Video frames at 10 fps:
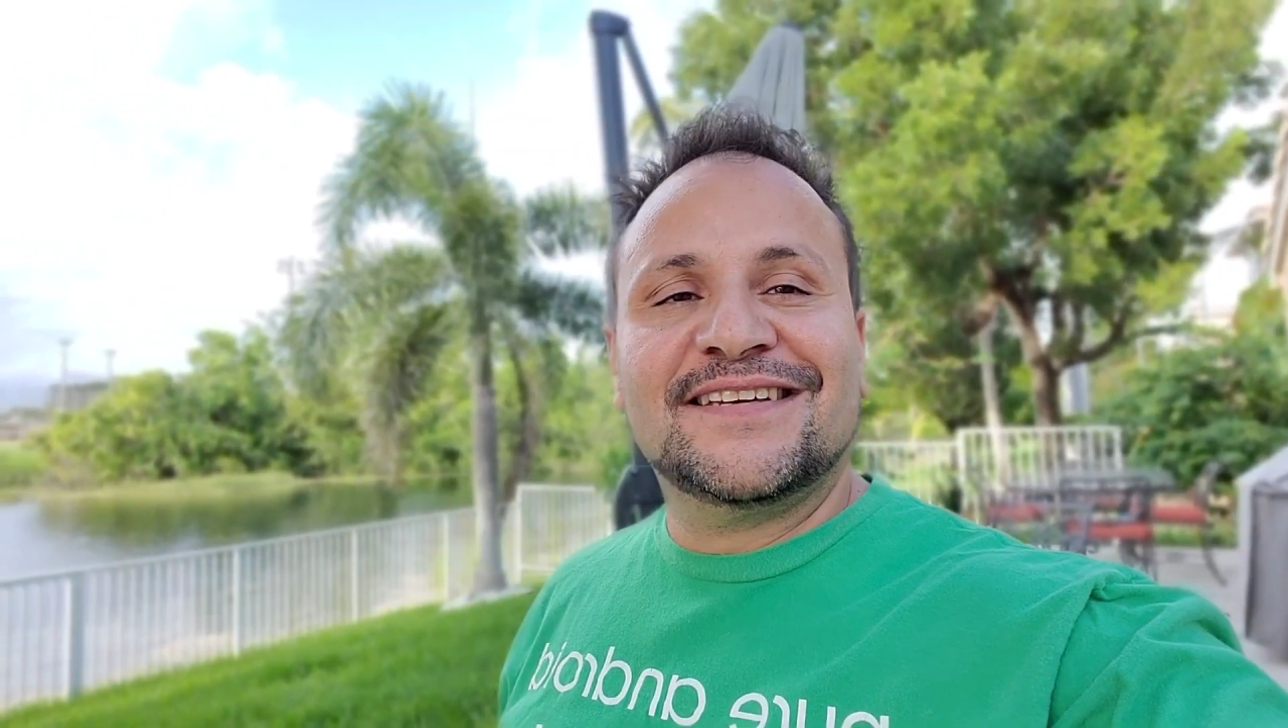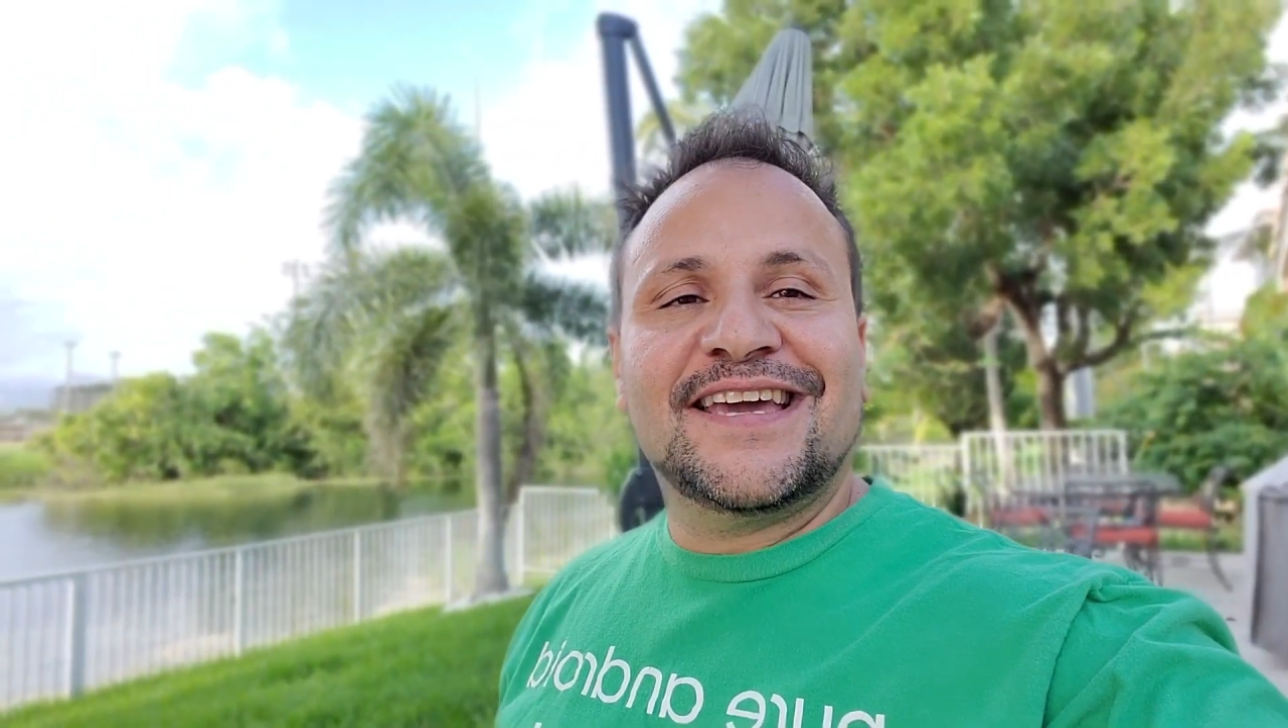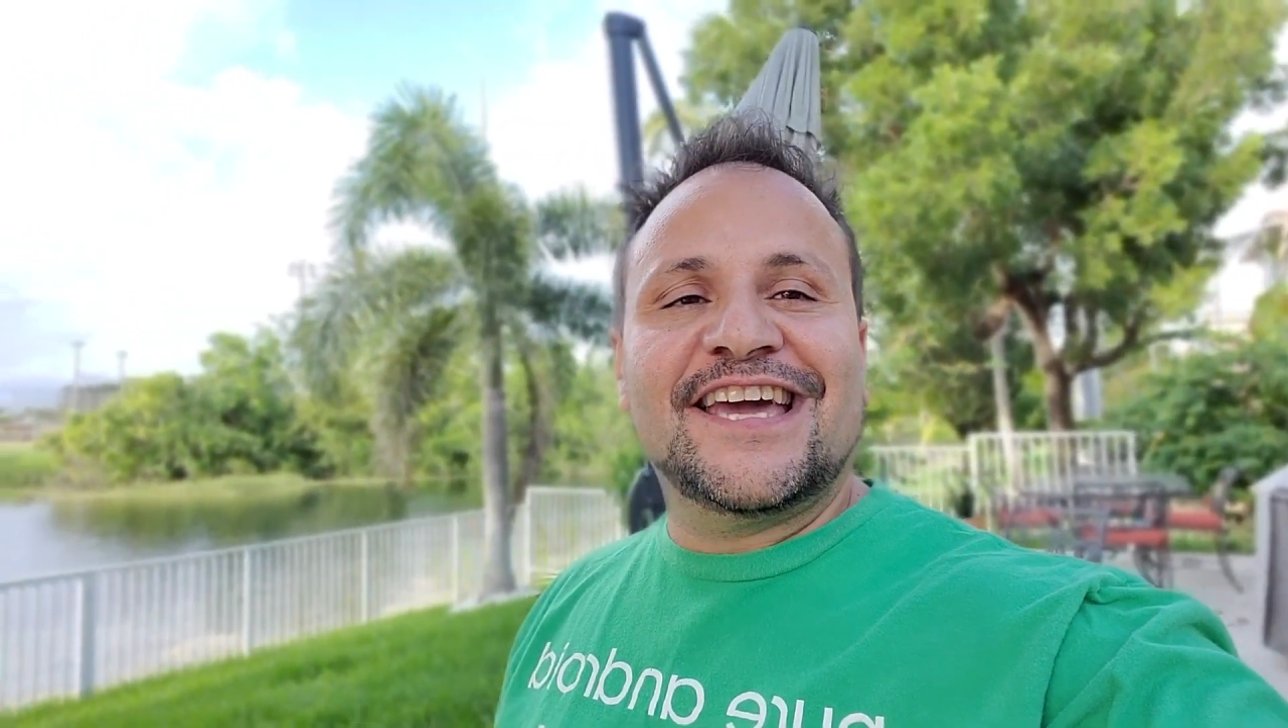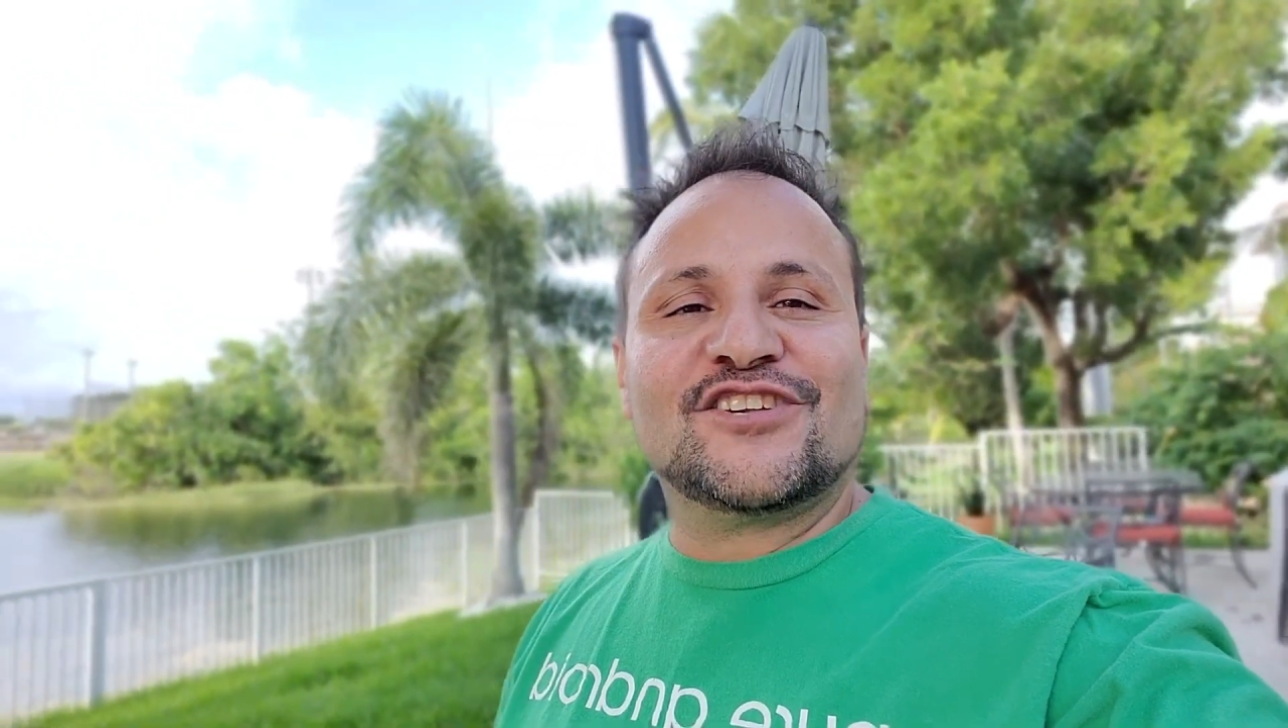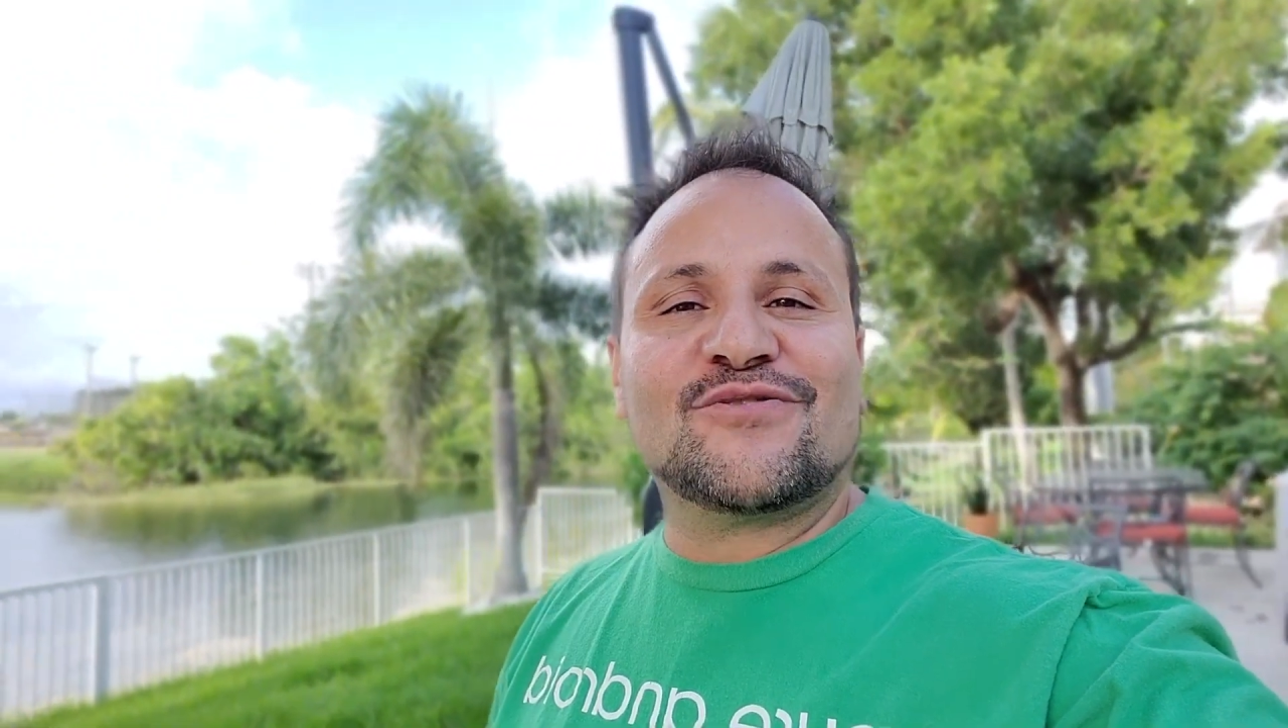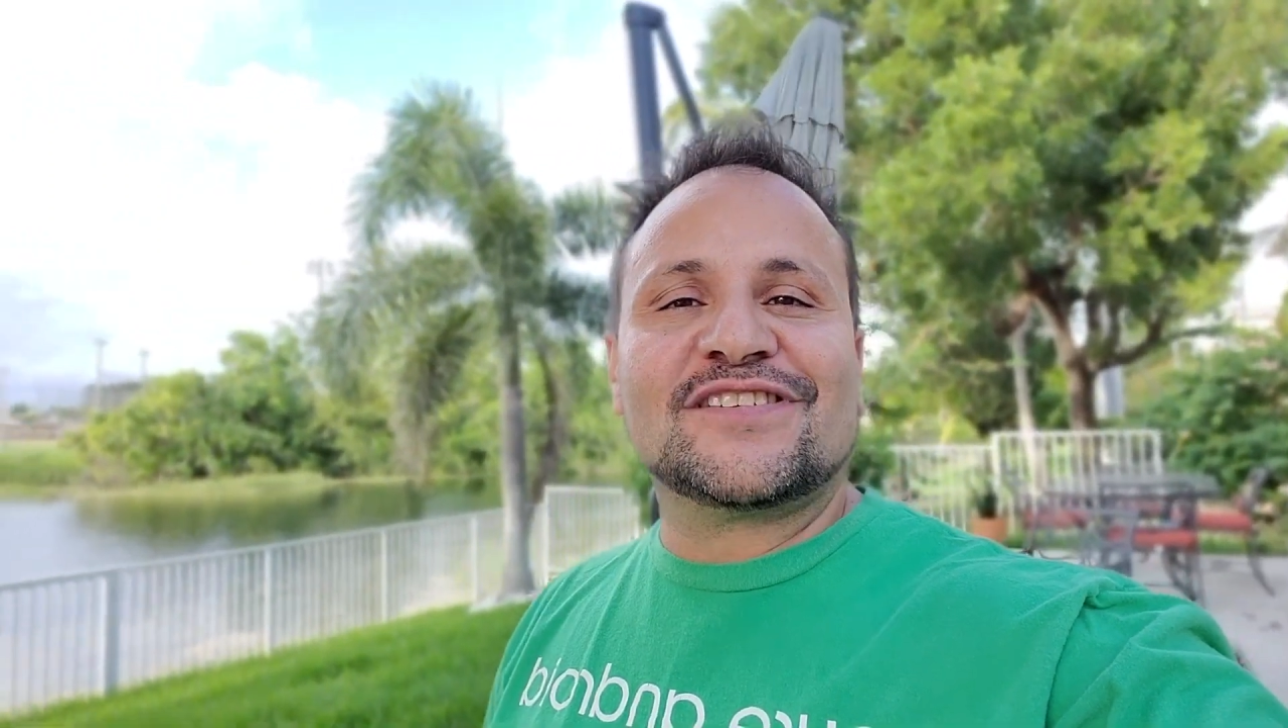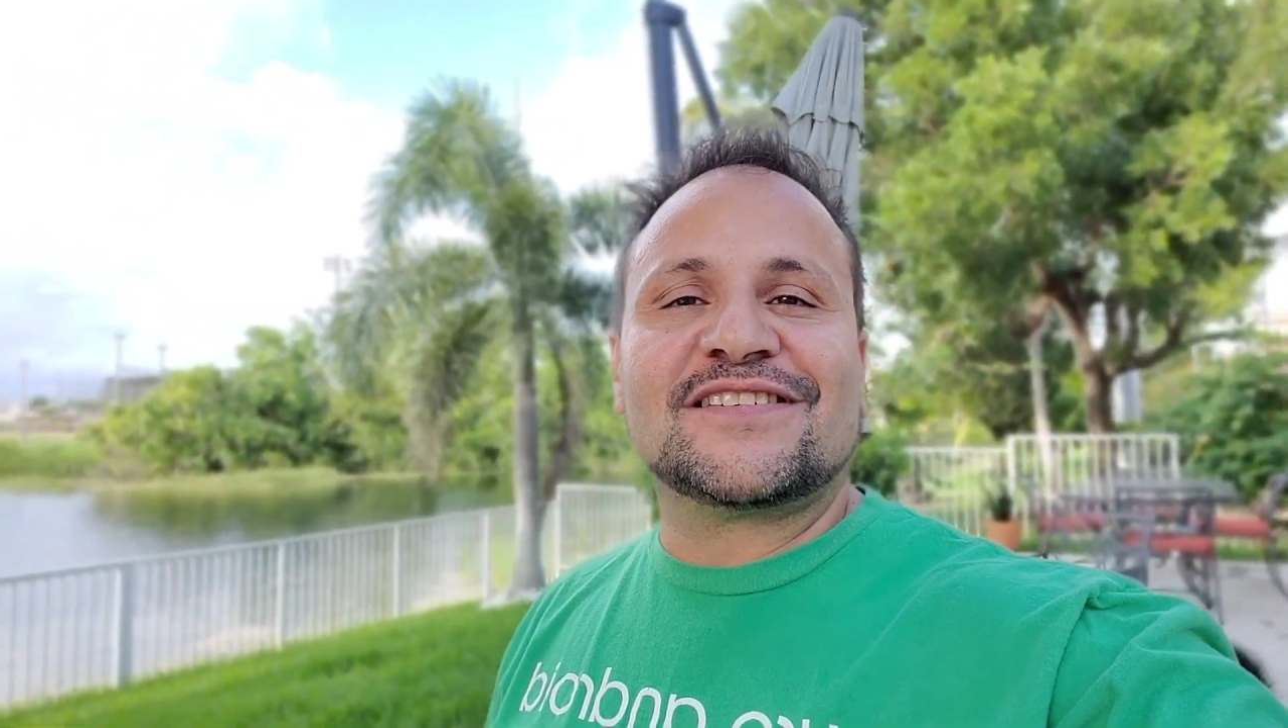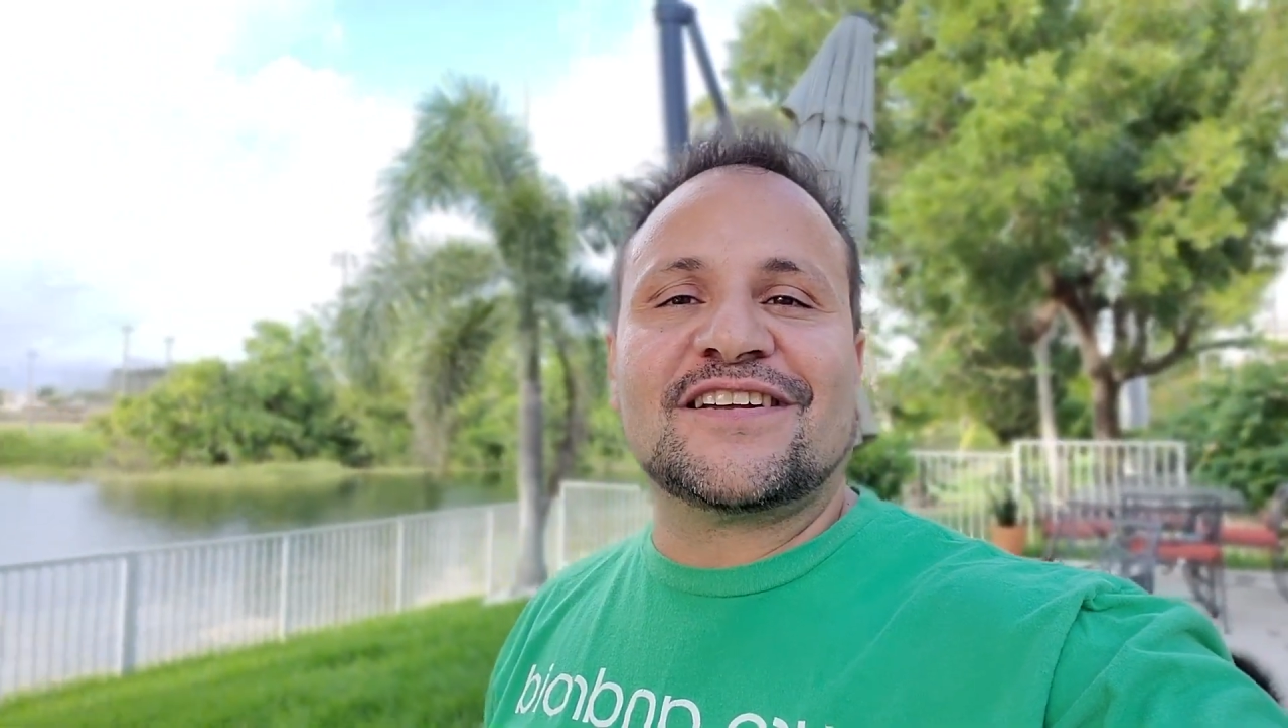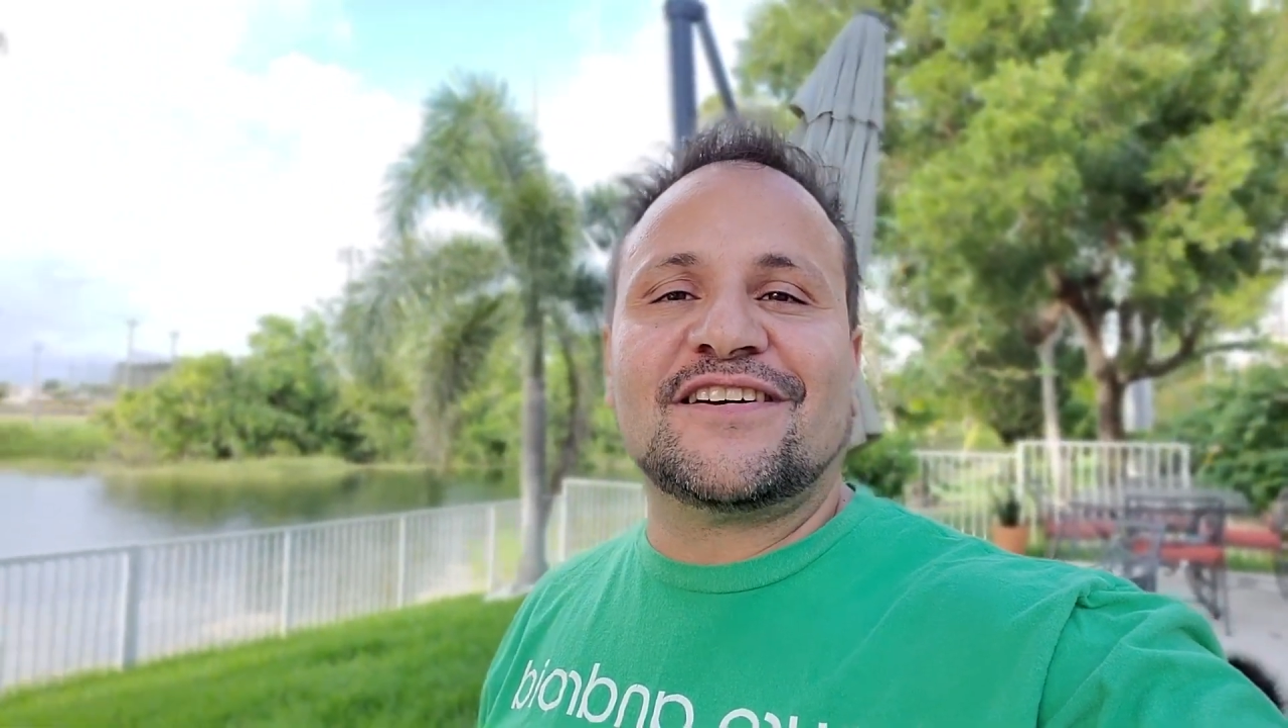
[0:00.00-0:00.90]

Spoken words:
Android Stud